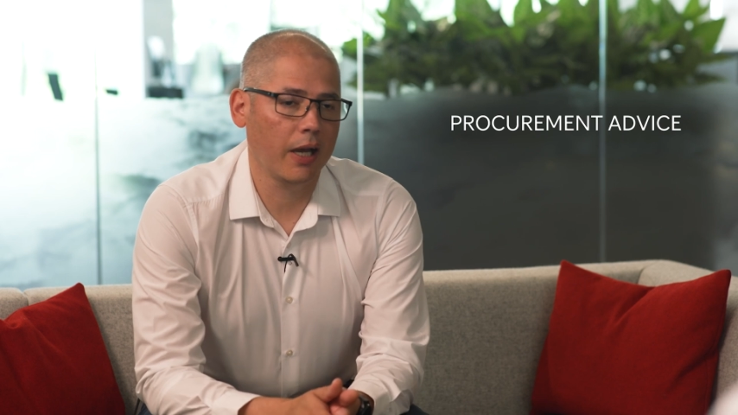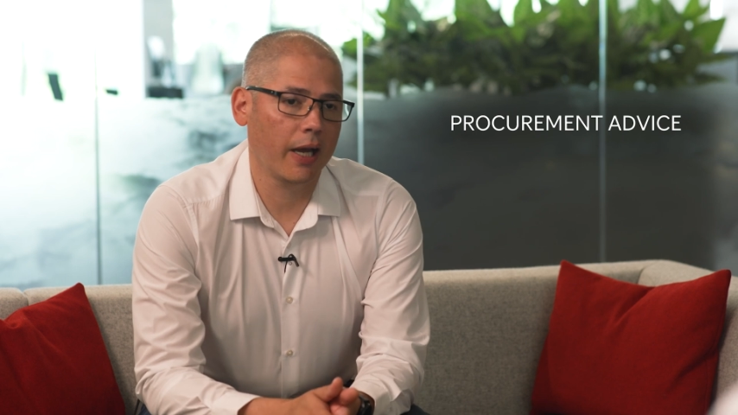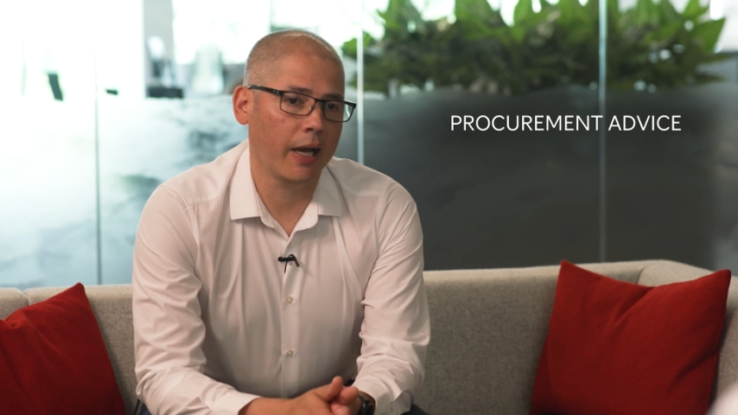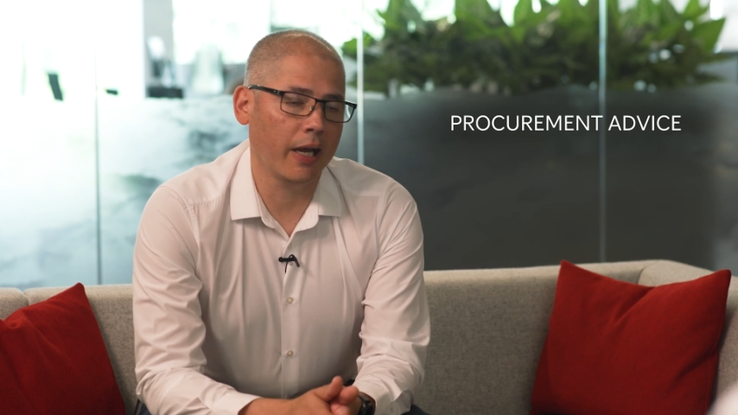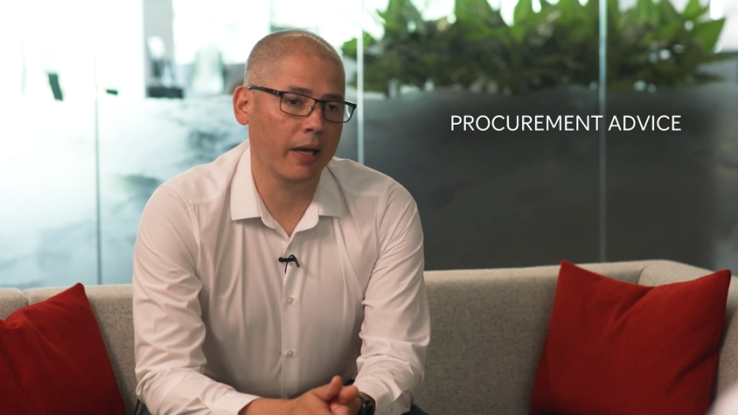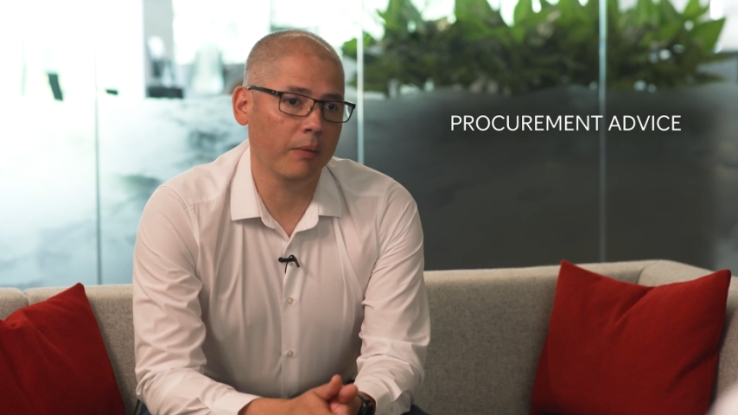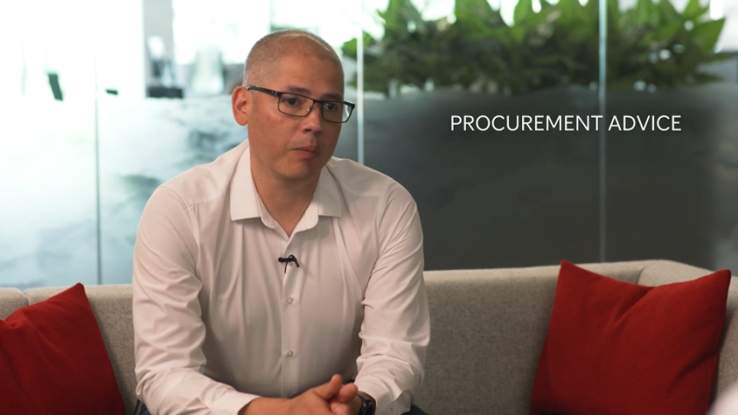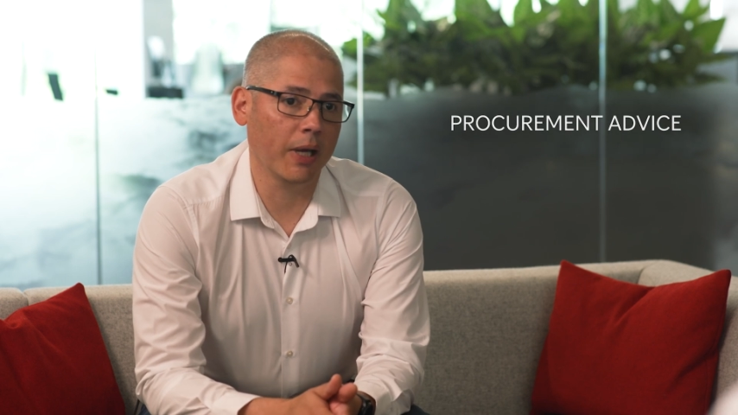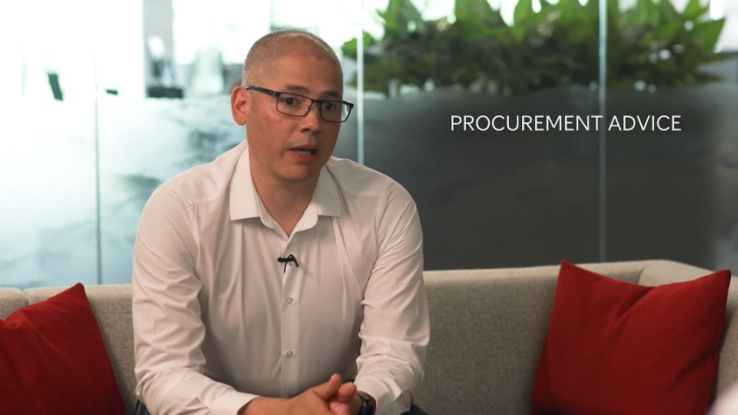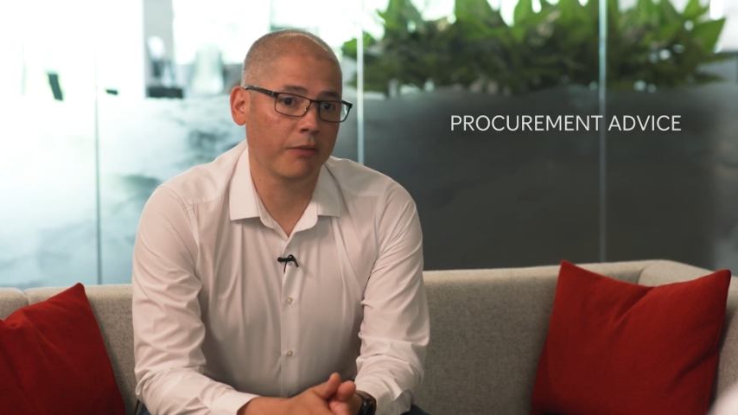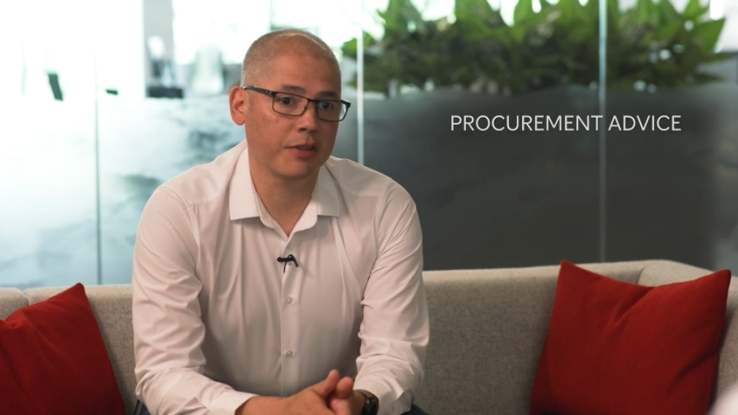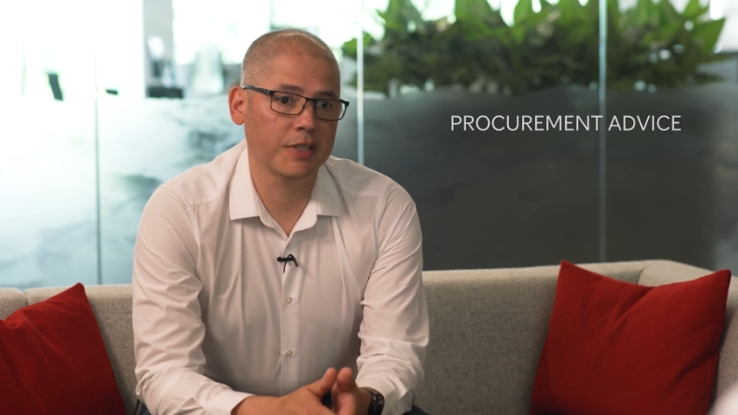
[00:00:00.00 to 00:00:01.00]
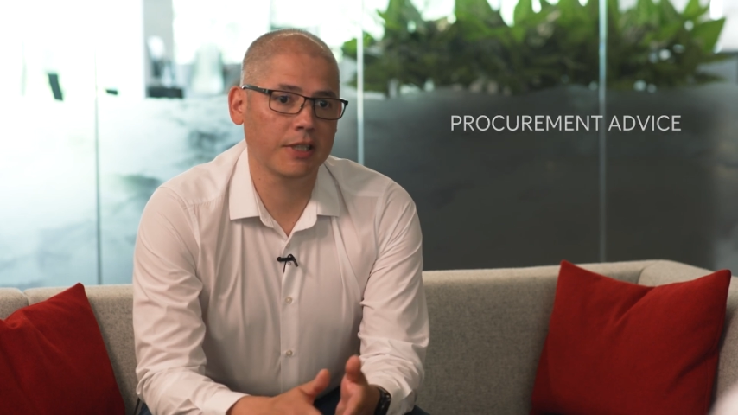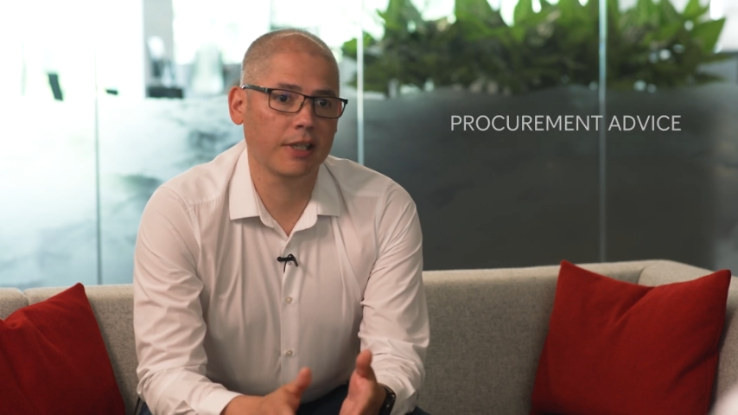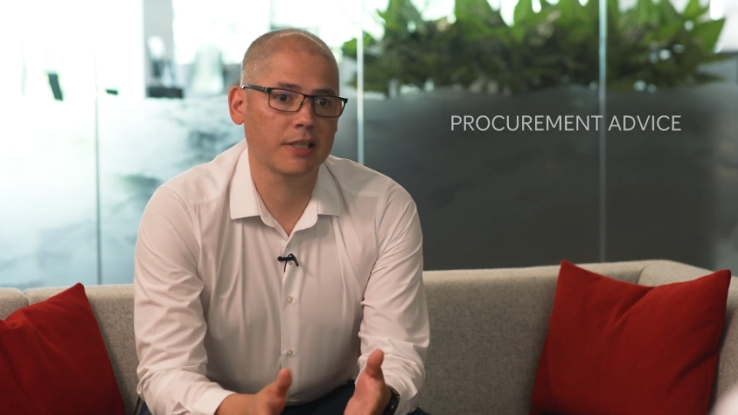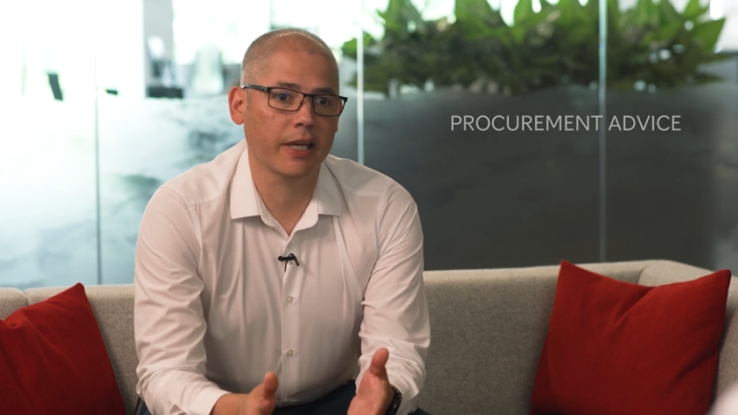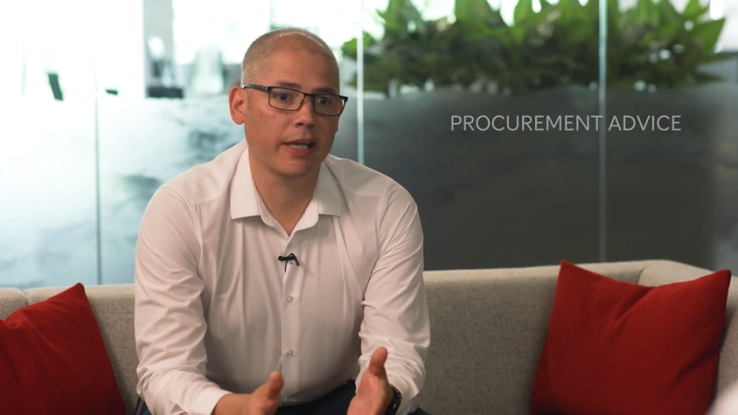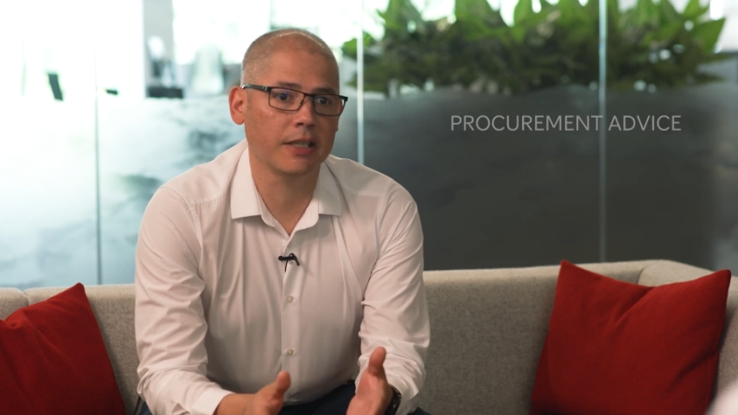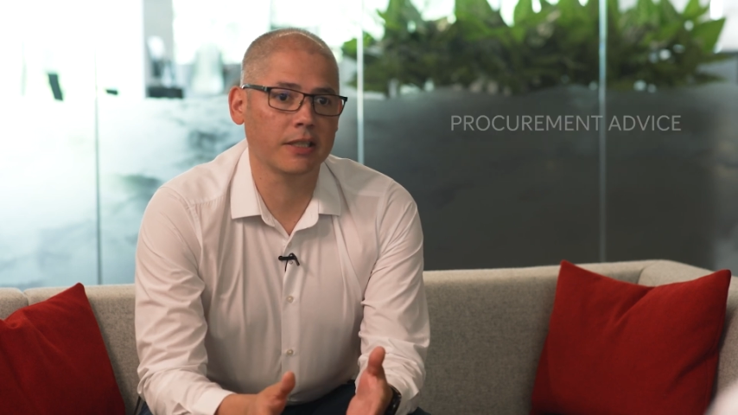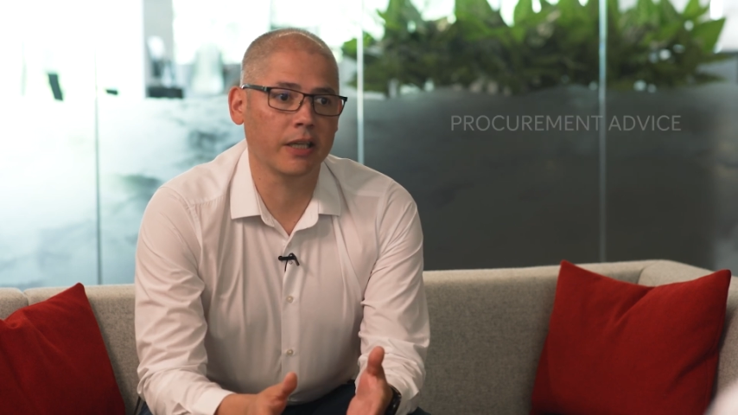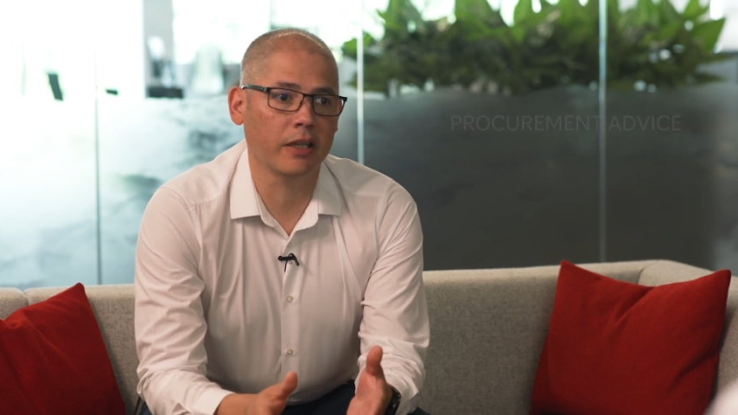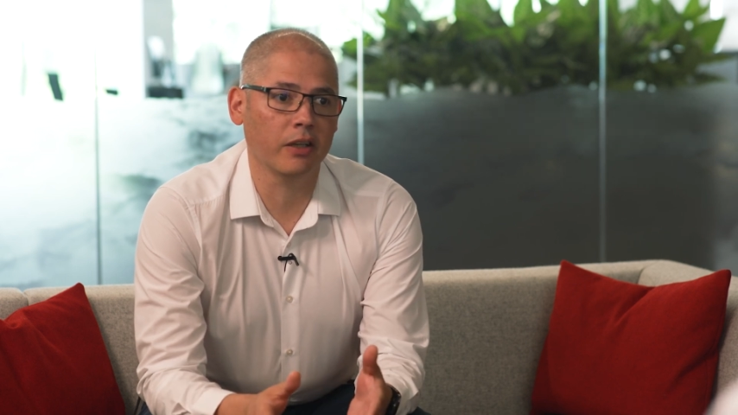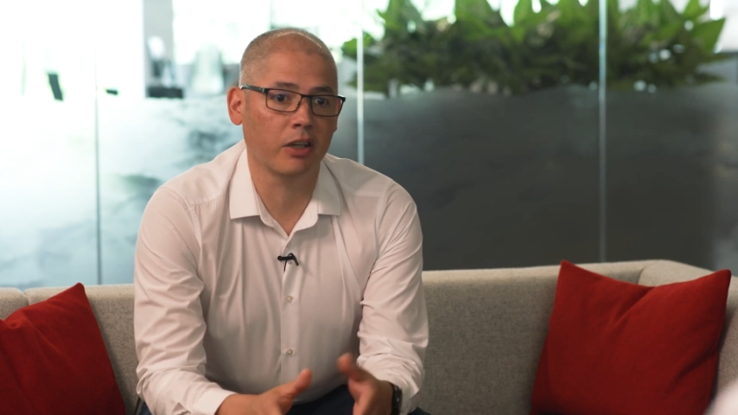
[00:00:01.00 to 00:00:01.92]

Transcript: and facilitating the